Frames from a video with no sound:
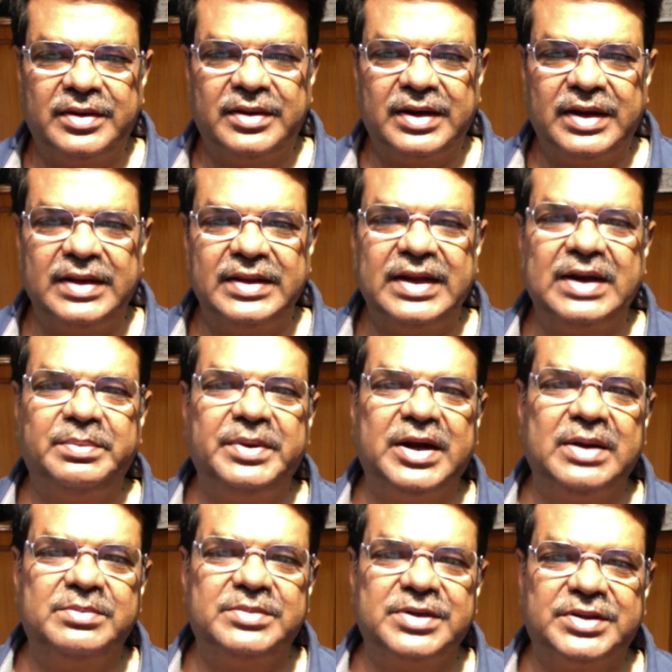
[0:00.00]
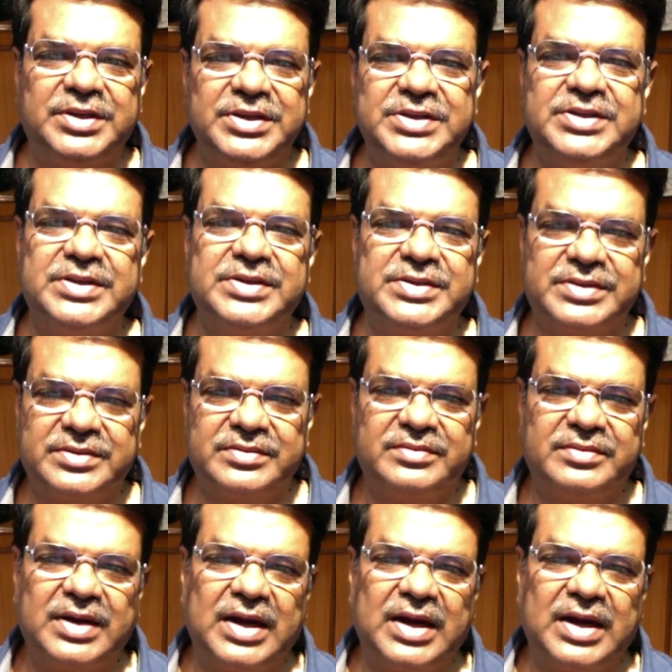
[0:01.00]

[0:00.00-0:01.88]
and that becomes a thesis.